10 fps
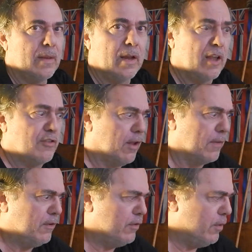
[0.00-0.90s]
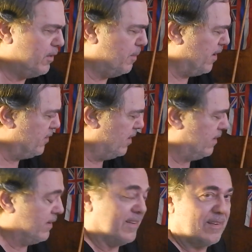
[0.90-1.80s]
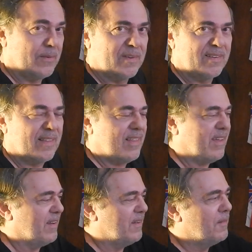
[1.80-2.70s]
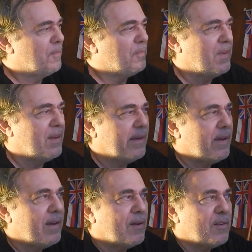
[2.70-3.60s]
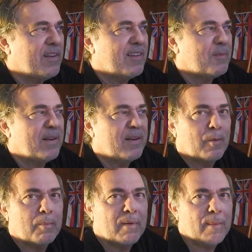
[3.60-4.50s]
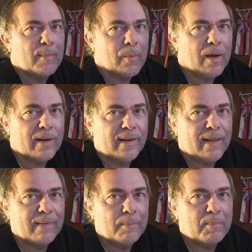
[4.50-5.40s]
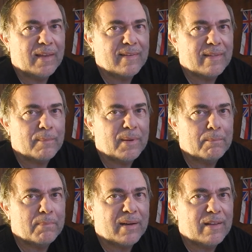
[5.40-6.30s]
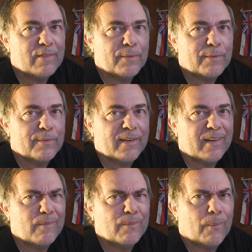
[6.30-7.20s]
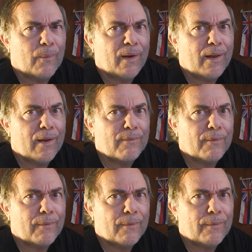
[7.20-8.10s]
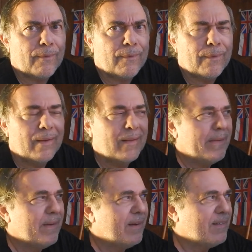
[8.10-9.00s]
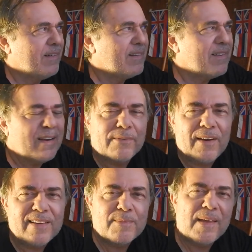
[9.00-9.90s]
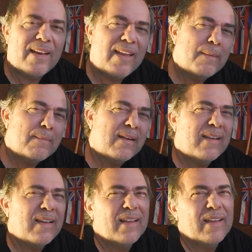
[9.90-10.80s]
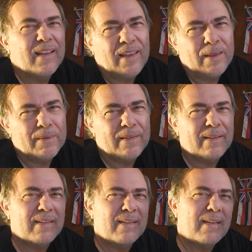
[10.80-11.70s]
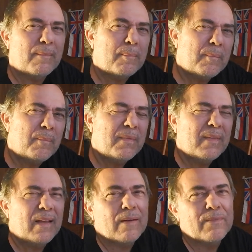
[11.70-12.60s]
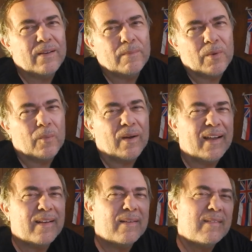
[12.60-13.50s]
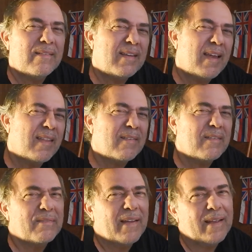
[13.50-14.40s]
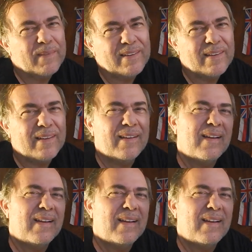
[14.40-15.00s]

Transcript: It has nothing to do with the president, because it was a thing. Here's Nesbitt and Obama walking down the beach. They've been buddies for freaking forever. They're just like friends, man. Hey, bro. Hey, brother. They often come to Hawaii together, their families, isn't it?